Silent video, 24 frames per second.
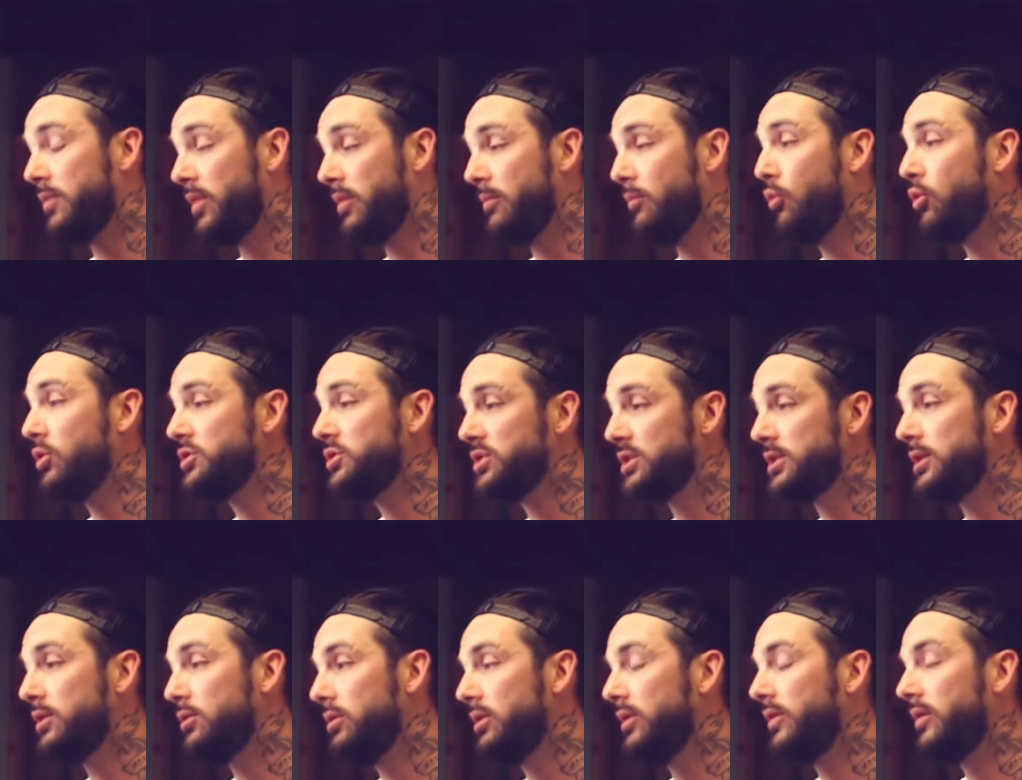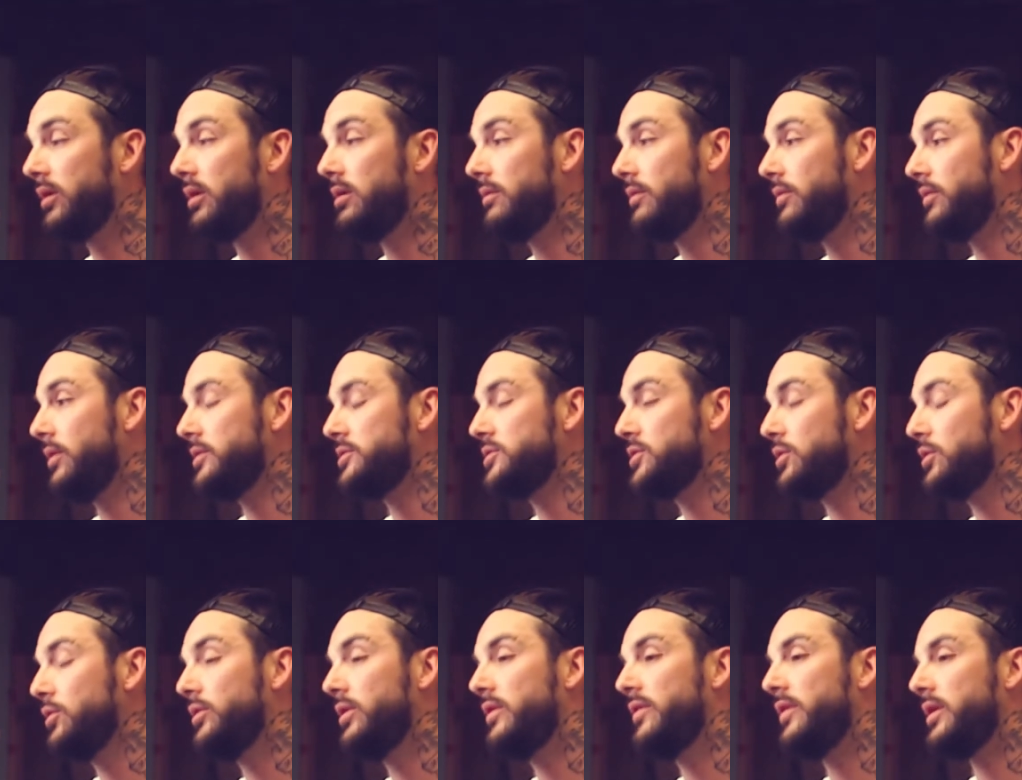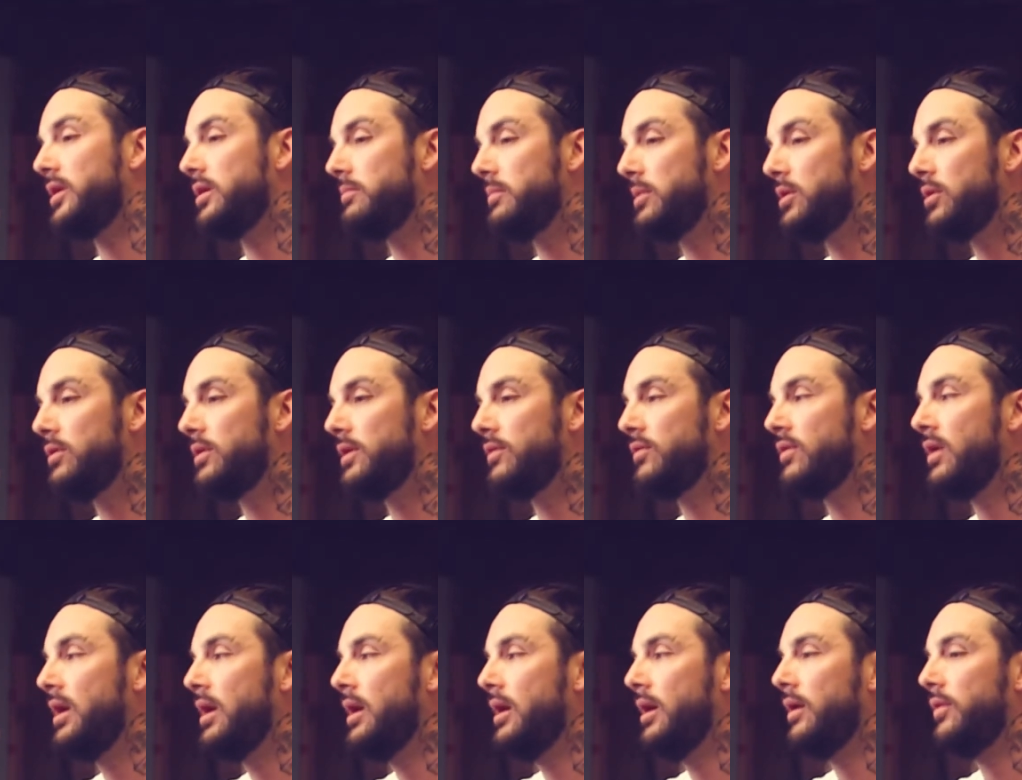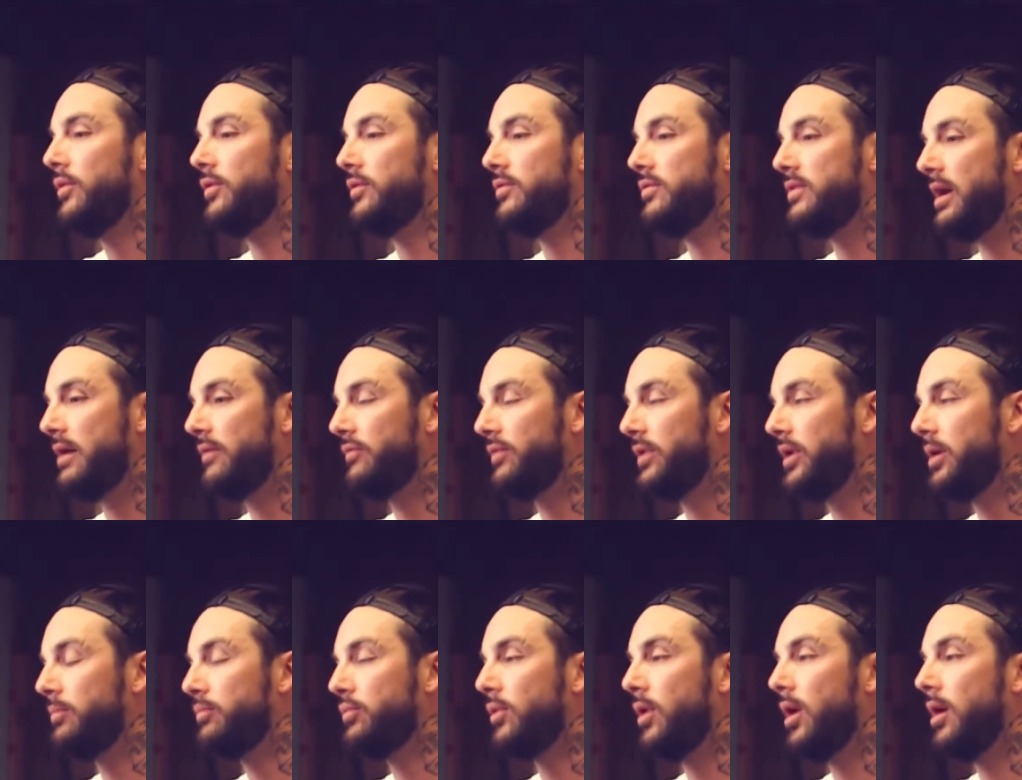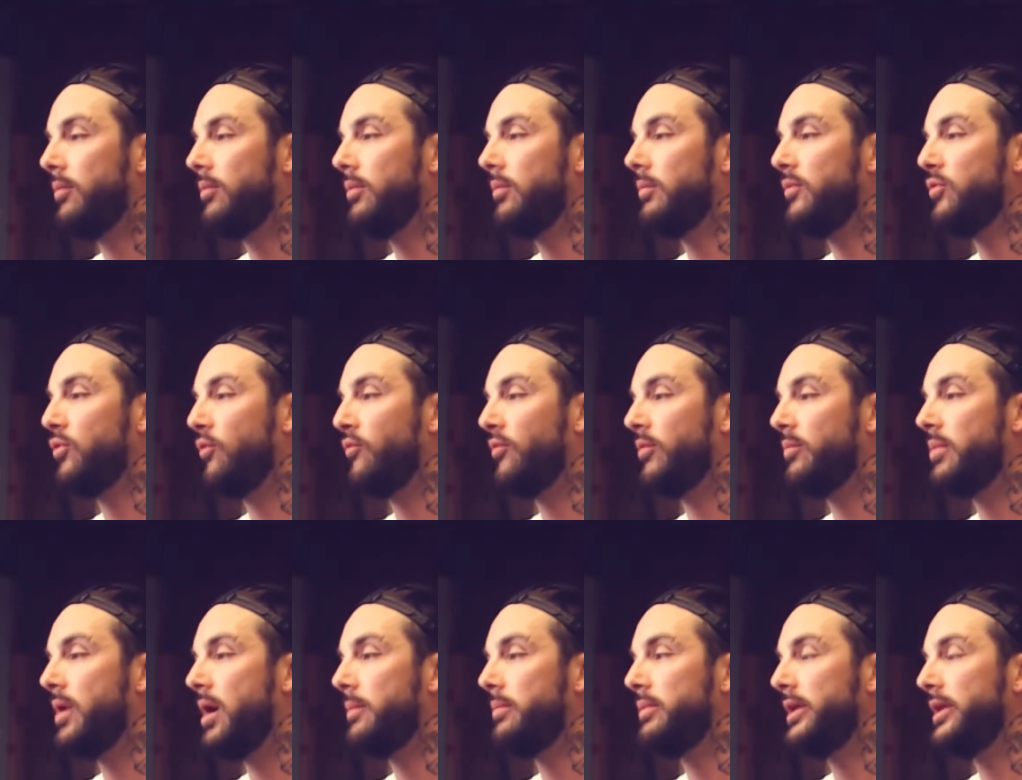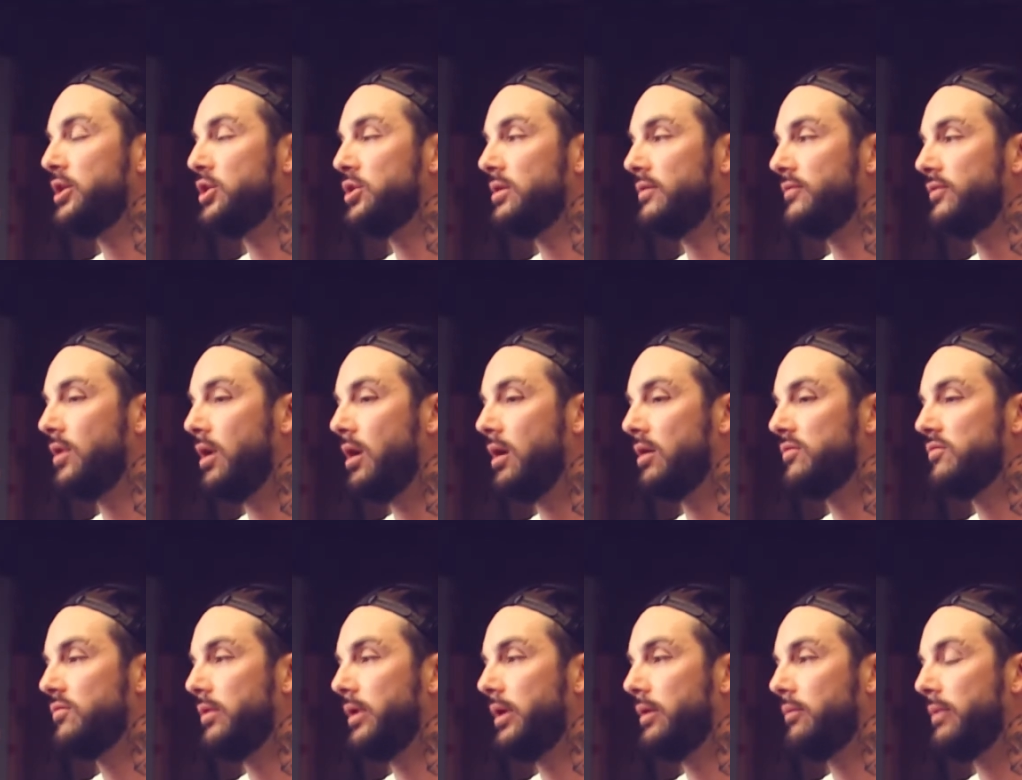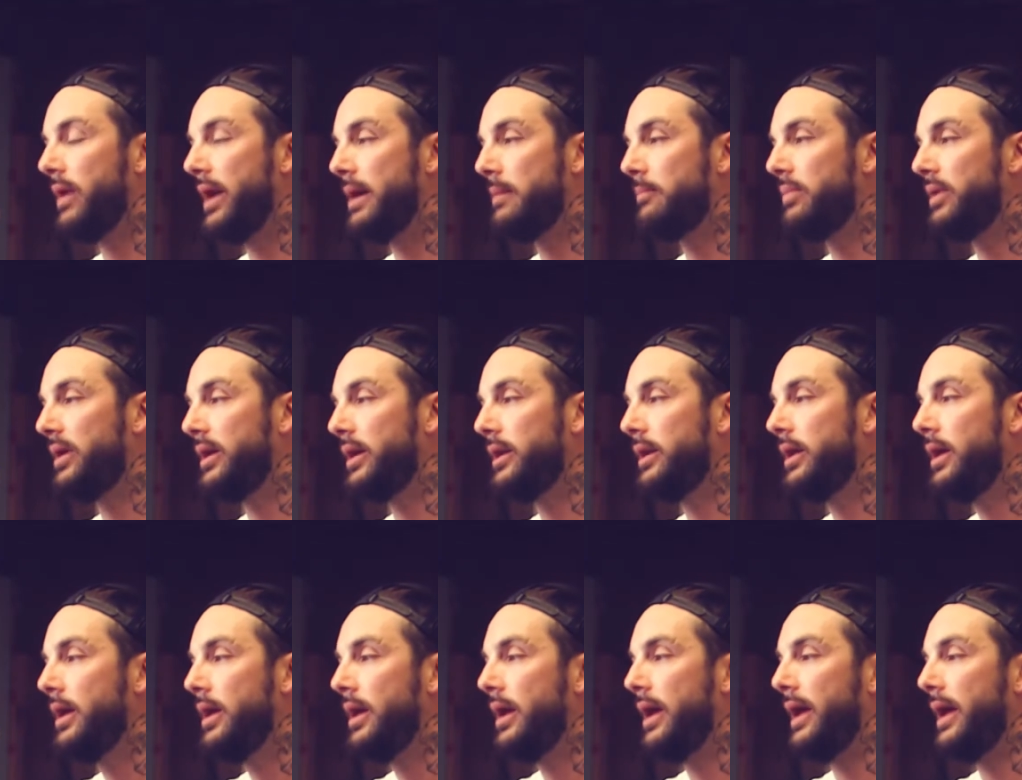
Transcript: But the more secluded the communities, there's definitely a problem with overpopulation of dogs running rampant.